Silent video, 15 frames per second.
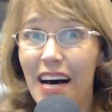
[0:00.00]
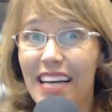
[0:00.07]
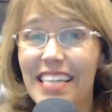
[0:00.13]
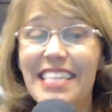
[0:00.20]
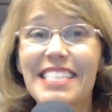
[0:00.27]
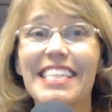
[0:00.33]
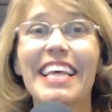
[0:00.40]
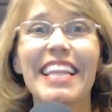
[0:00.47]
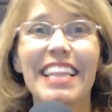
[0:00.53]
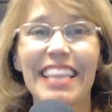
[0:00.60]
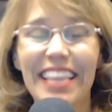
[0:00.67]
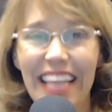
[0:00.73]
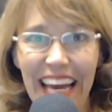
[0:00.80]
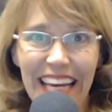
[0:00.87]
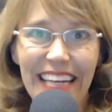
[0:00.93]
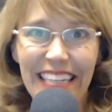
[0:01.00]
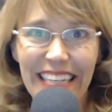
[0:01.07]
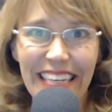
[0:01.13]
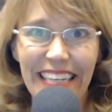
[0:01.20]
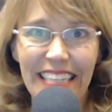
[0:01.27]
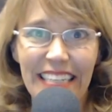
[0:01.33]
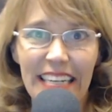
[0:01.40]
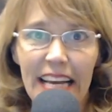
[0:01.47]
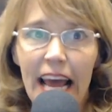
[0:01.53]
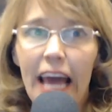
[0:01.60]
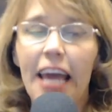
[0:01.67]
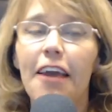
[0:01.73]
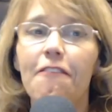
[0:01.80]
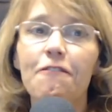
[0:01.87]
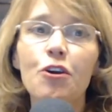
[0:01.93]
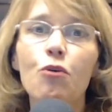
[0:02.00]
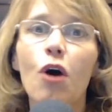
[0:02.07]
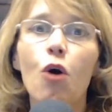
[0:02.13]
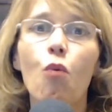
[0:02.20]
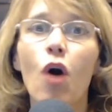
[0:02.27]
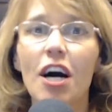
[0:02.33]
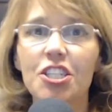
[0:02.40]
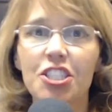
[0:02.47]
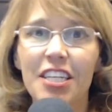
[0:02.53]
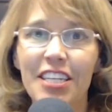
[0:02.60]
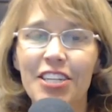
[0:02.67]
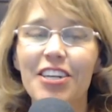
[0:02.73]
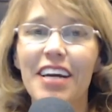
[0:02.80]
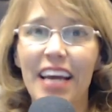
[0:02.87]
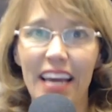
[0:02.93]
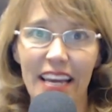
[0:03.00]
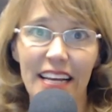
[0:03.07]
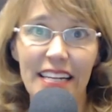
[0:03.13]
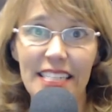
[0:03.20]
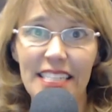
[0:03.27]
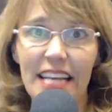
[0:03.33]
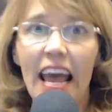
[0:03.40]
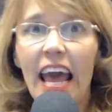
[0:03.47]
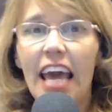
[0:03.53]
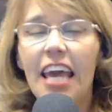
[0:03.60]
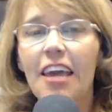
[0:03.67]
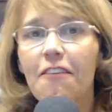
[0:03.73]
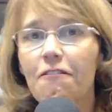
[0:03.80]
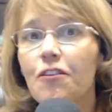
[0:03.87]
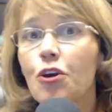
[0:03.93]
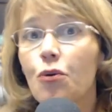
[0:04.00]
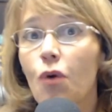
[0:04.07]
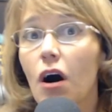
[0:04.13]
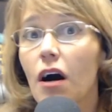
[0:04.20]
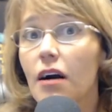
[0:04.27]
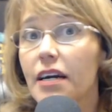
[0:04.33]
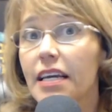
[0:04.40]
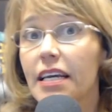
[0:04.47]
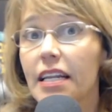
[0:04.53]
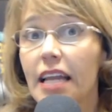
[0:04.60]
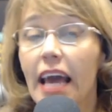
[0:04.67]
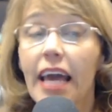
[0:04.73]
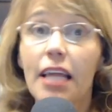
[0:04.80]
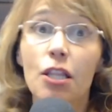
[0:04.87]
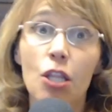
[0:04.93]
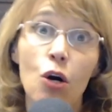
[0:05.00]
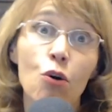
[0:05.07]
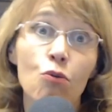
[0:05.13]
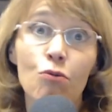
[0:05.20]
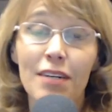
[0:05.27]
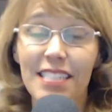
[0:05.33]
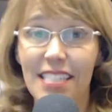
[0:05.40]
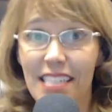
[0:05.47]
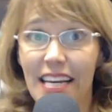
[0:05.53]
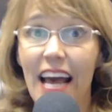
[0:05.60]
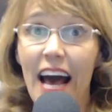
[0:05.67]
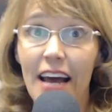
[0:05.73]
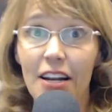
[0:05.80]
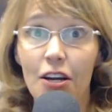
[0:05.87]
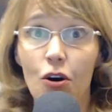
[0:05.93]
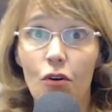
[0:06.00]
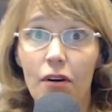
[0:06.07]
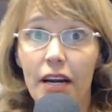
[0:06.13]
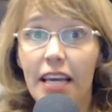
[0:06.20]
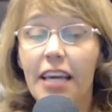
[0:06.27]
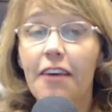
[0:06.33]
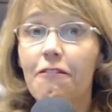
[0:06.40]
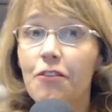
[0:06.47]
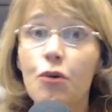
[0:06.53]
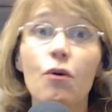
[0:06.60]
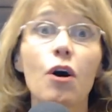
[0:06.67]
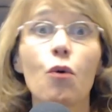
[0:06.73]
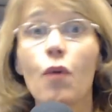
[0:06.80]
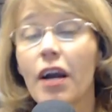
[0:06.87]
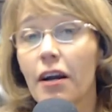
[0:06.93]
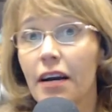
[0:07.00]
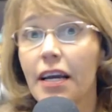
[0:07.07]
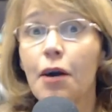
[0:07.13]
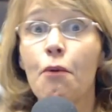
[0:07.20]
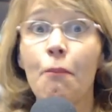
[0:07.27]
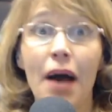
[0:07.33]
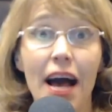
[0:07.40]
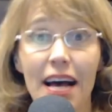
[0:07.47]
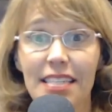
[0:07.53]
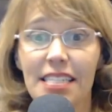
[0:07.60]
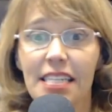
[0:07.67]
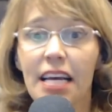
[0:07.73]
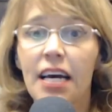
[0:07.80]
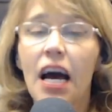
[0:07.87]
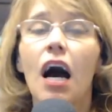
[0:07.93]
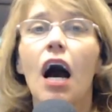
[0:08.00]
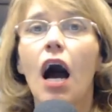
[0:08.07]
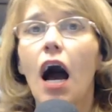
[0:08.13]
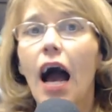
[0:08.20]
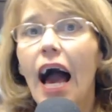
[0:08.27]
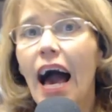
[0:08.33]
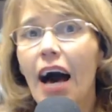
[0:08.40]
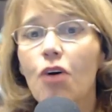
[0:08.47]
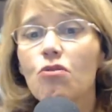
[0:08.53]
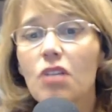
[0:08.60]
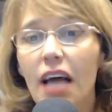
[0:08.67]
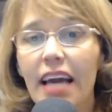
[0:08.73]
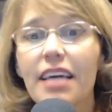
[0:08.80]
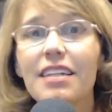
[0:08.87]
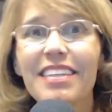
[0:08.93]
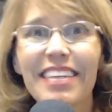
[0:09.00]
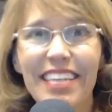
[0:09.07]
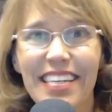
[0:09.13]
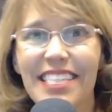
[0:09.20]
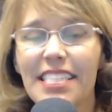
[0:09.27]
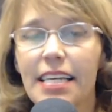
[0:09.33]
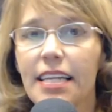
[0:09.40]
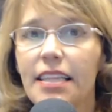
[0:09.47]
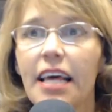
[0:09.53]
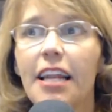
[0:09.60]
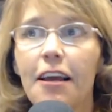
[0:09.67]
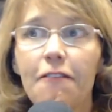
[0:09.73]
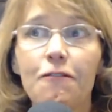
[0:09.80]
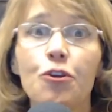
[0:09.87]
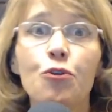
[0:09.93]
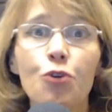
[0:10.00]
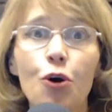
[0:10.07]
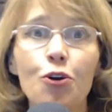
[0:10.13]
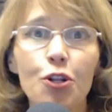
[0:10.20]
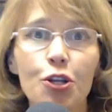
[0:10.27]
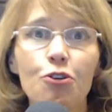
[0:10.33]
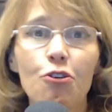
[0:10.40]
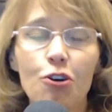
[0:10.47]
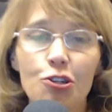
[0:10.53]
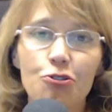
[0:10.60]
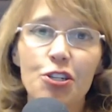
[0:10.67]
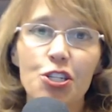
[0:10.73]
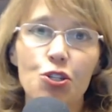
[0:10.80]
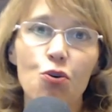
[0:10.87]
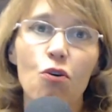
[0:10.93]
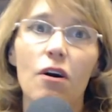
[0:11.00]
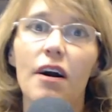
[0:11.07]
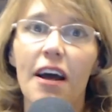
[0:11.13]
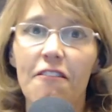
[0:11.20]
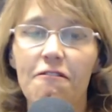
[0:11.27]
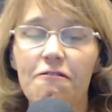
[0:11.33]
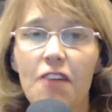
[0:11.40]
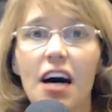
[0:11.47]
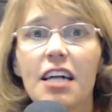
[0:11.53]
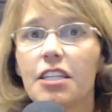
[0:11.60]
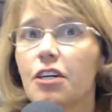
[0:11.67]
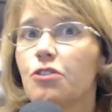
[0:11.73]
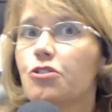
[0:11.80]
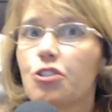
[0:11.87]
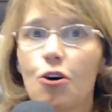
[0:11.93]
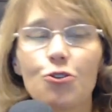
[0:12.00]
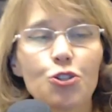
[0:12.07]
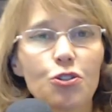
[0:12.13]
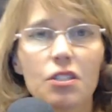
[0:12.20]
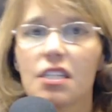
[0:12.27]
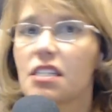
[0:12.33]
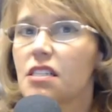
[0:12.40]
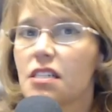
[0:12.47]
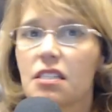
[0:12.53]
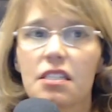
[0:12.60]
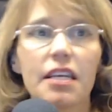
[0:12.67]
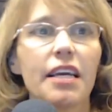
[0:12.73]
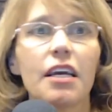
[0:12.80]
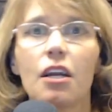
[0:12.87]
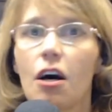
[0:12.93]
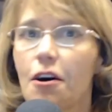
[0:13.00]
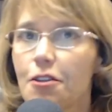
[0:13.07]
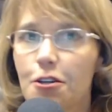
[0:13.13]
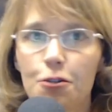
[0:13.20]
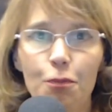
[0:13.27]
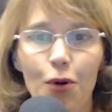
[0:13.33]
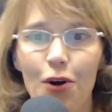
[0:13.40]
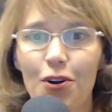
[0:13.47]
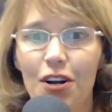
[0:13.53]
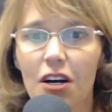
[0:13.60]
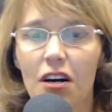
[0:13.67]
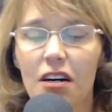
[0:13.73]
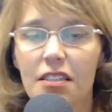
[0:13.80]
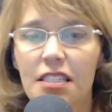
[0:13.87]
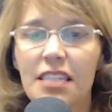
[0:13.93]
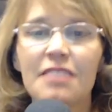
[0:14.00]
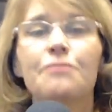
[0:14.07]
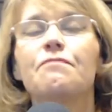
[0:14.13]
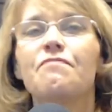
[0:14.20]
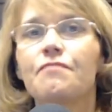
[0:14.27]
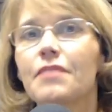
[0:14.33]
but is it likely? If you are washing your hands, if you are in a low-risk category, if you are wearing a mask, how likely is it that if you go to the grocery store and follow social distancing and all those protocols,